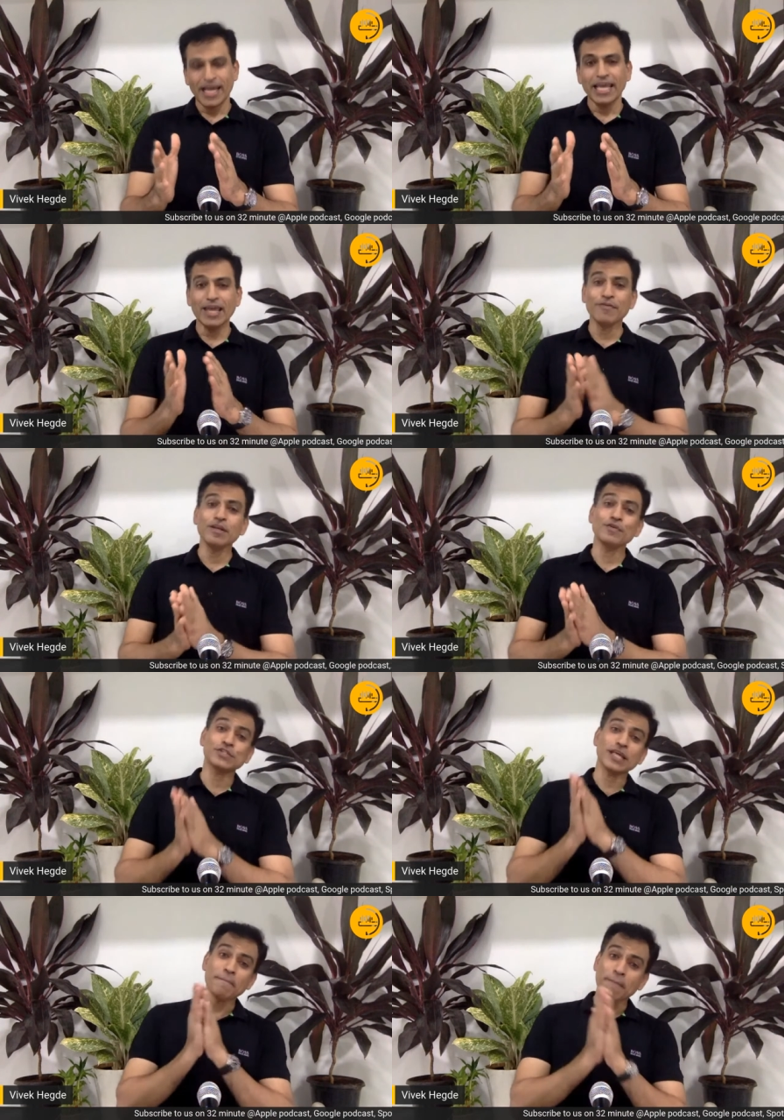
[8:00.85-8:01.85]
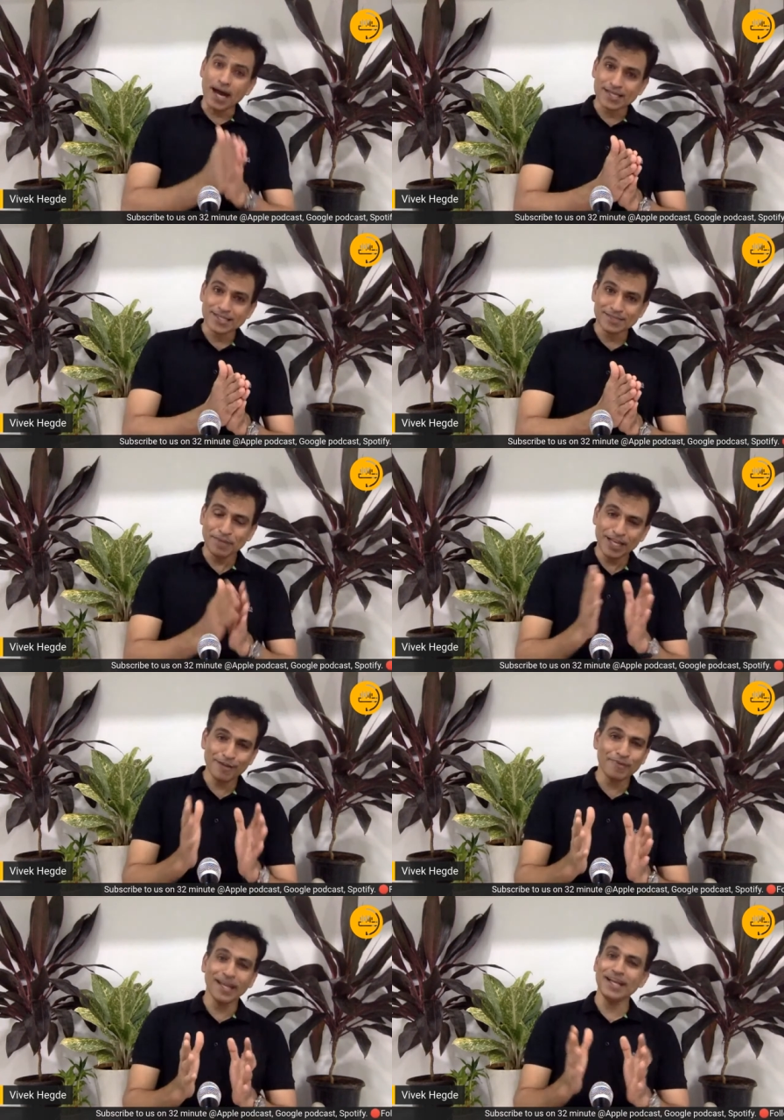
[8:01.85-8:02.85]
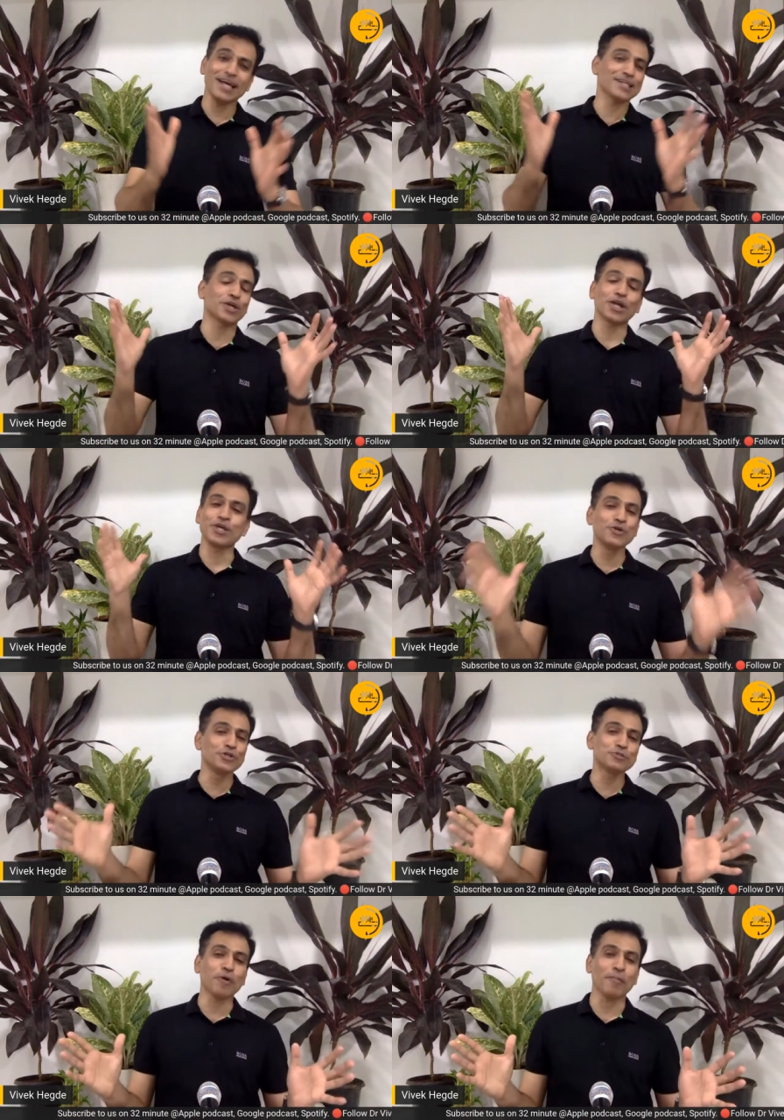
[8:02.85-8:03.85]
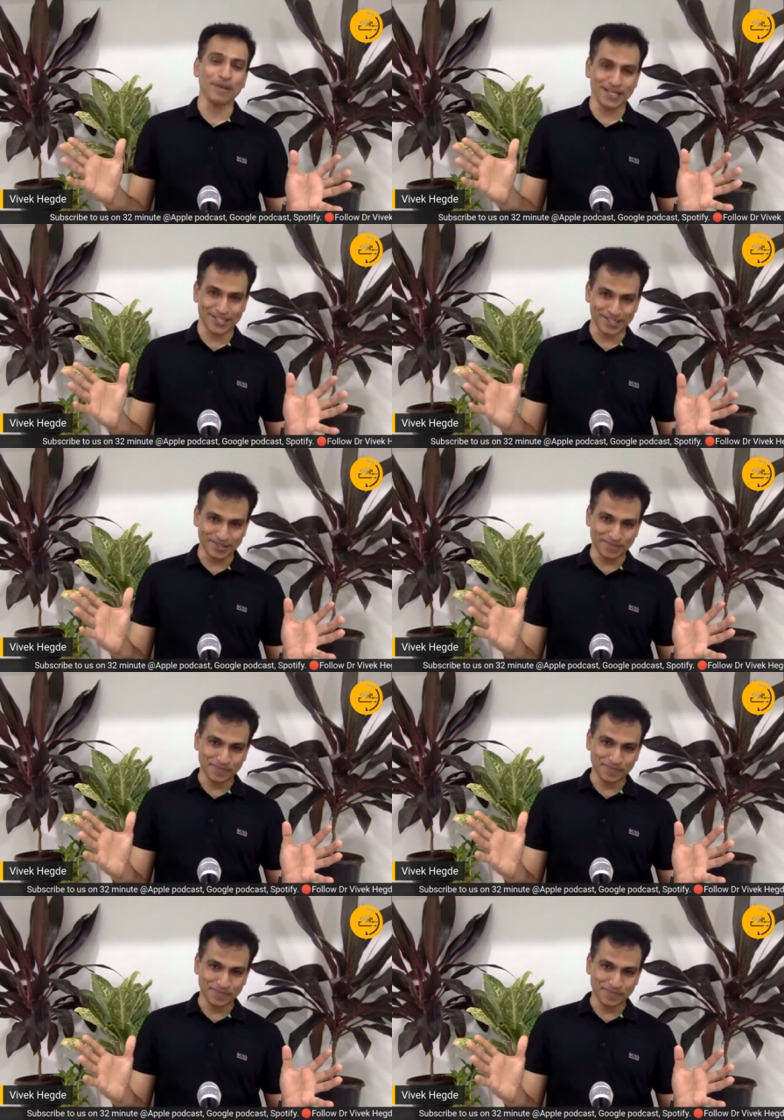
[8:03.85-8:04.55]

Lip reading: Even if you say mass, believe me, India has got a huge population.